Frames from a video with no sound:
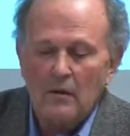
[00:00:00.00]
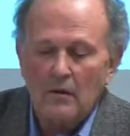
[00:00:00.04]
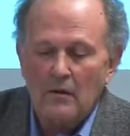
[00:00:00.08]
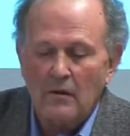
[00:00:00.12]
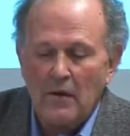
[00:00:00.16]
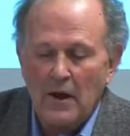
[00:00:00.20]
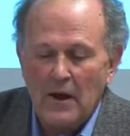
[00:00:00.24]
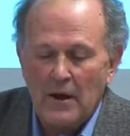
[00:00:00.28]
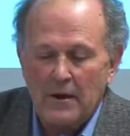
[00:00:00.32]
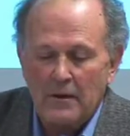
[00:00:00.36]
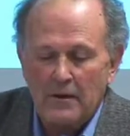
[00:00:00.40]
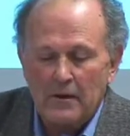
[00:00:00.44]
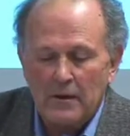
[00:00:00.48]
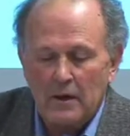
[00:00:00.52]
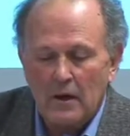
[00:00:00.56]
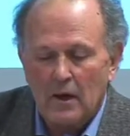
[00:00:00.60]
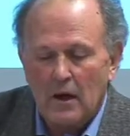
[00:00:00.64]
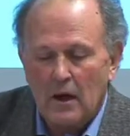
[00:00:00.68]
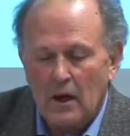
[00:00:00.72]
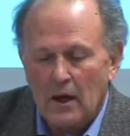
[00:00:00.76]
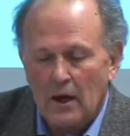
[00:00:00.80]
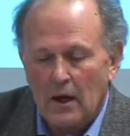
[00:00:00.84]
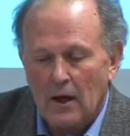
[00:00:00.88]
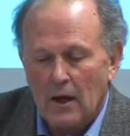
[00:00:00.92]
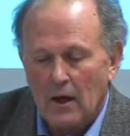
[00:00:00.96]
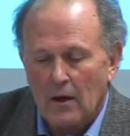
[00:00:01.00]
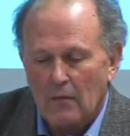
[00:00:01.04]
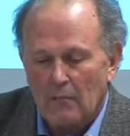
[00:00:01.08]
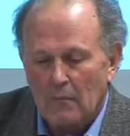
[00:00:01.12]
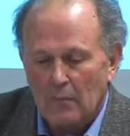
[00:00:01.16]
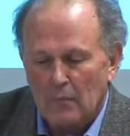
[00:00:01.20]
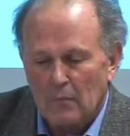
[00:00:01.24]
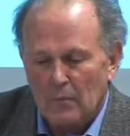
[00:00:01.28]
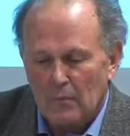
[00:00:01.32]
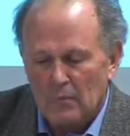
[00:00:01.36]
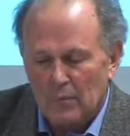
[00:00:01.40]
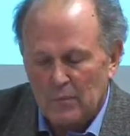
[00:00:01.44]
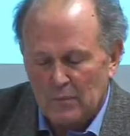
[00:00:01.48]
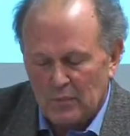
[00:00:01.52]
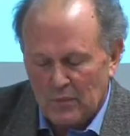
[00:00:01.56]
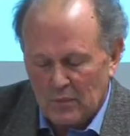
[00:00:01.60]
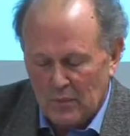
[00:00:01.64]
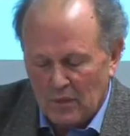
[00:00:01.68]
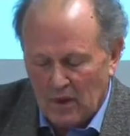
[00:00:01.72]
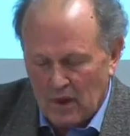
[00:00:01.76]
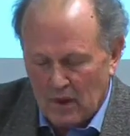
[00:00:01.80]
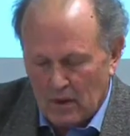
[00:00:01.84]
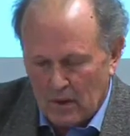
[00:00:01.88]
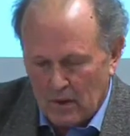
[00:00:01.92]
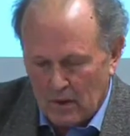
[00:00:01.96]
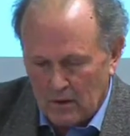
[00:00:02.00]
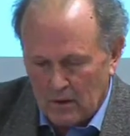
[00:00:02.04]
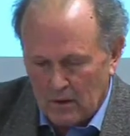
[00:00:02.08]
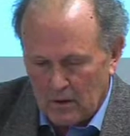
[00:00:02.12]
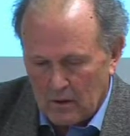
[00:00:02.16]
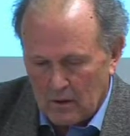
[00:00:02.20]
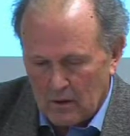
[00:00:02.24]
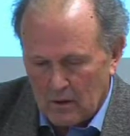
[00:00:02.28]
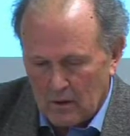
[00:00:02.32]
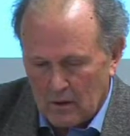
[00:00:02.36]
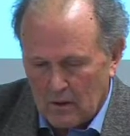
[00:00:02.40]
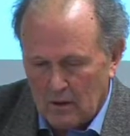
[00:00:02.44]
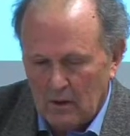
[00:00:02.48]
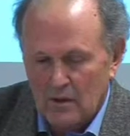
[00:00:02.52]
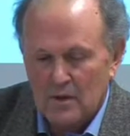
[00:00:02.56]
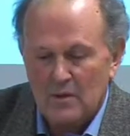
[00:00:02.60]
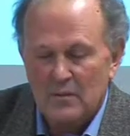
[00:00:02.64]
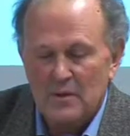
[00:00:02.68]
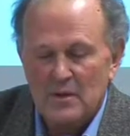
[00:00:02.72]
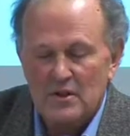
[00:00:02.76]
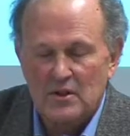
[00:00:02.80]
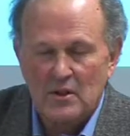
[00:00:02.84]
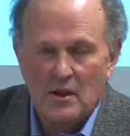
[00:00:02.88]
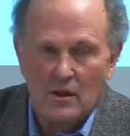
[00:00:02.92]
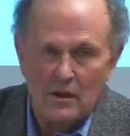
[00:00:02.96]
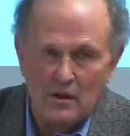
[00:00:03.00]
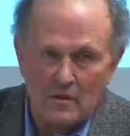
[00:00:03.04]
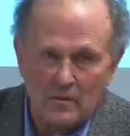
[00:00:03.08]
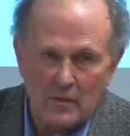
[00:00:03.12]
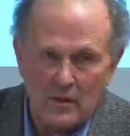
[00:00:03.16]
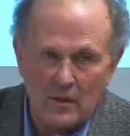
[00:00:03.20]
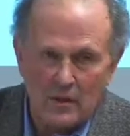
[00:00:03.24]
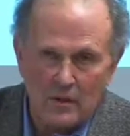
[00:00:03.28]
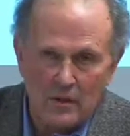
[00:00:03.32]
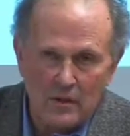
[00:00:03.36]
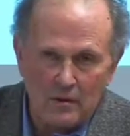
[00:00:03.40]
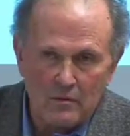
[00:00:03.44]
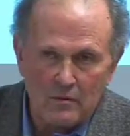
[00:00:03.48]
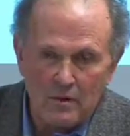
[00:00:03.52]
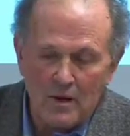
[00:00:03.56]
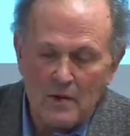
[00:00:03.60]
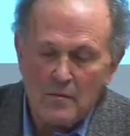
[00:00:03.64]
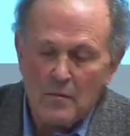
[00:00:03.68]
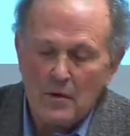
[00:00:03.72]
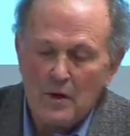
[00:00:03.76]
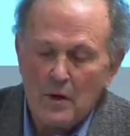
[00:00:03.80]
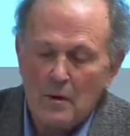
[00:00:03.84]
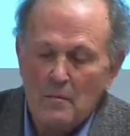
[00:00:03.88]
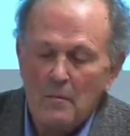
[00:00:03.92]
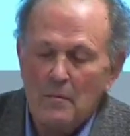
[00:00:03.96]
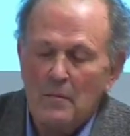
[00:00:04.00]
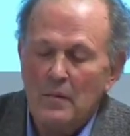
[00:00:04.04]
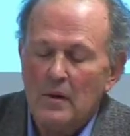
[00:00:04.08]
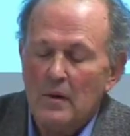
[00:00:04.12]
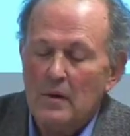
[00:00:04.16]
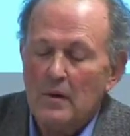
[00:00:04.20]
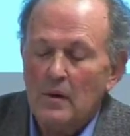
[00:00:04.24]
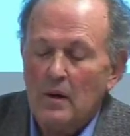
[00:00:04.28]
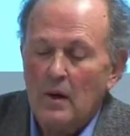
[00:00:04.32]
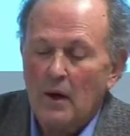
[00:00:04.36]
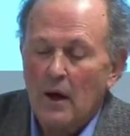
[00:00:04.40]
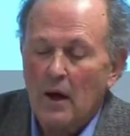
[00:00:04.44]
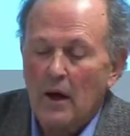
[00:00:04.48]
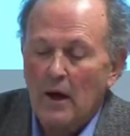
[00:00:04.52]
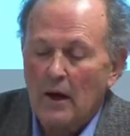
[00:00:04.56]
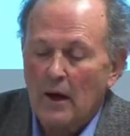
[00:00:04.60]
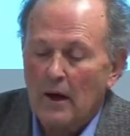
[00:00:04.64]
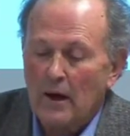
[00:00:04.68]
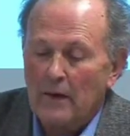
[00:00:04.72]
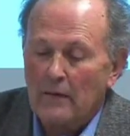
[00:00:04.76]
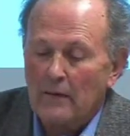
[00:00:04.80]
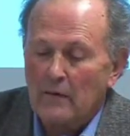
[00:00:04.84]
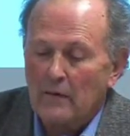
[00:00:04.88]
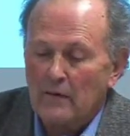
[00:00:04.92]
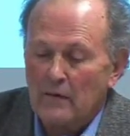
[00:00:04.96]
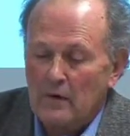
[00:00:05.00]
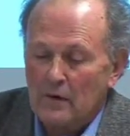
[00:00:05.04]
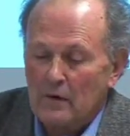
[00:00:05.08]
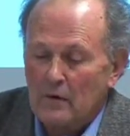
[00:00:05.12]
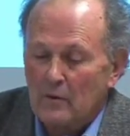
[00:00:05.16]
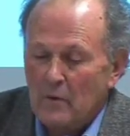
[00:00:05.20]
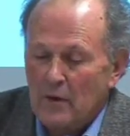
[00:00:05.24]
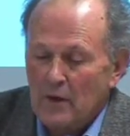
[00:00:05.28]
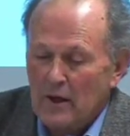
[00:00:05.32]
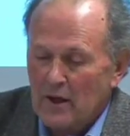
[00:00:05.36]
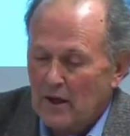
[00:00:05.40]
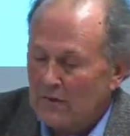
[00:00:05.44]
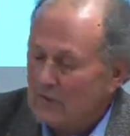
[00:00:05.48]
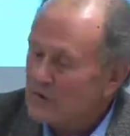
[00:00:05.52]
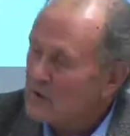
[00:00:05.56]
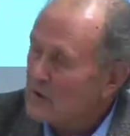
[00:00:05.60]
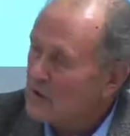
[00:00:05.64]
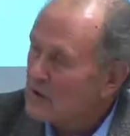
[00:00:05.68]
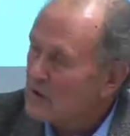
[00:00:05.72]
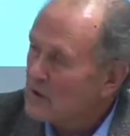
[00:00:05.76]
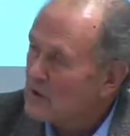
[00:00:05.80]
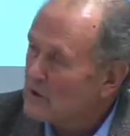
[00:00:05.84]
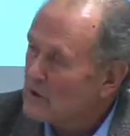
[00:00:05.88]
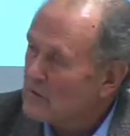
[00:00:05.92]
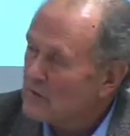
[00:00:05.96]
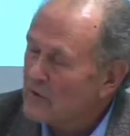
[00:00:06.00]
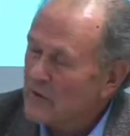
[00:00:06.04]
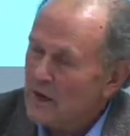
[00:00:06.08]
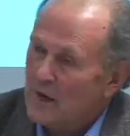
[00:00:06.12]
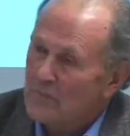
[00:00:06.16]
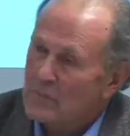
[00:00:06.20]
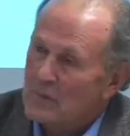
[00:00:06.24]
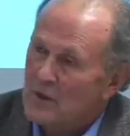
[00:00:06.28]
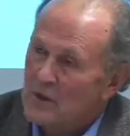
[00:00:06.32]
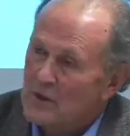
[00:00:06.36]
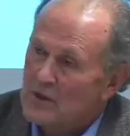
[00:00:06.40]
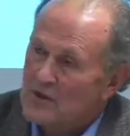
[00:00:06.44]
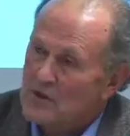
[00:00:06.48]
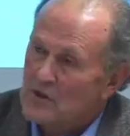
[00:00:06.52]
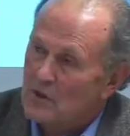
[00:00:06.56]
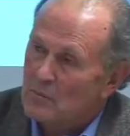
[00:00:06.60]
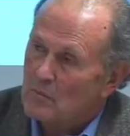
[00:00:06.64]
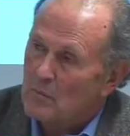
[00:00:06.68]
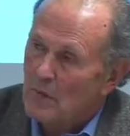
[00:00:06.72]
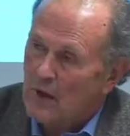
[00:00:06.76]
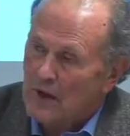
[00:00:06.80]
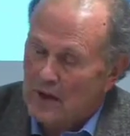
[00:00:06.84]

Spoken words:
then the economies can't be in equilibrium, and that we have to think of capitalism